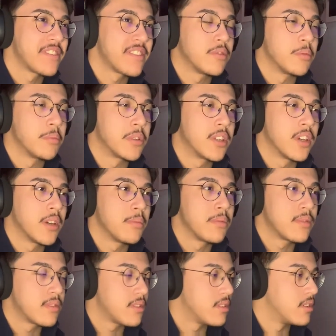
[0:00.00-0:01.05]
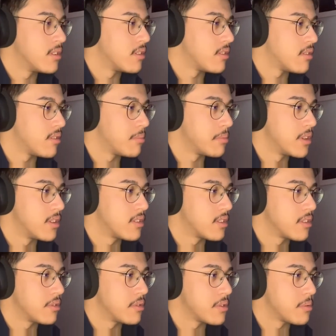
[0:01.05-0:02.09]
From caps, yeah, I'm
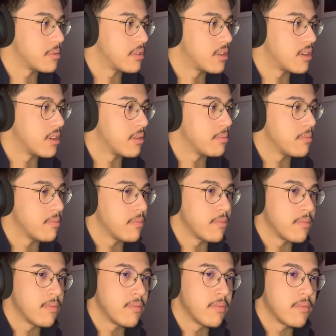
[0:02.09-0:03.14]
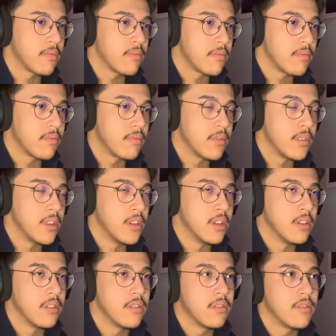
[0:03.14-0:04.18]
guessing it's with cap. Yeah.
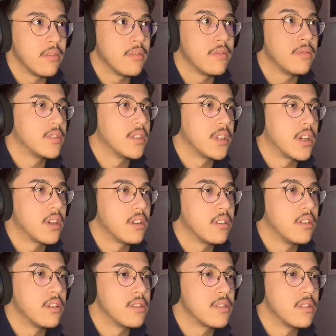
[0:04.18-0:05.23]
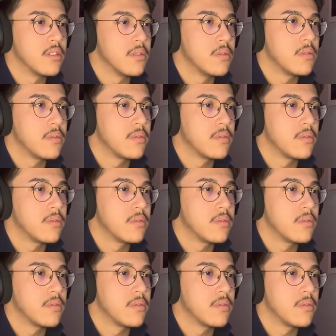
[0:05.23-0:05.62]
It kind of does though.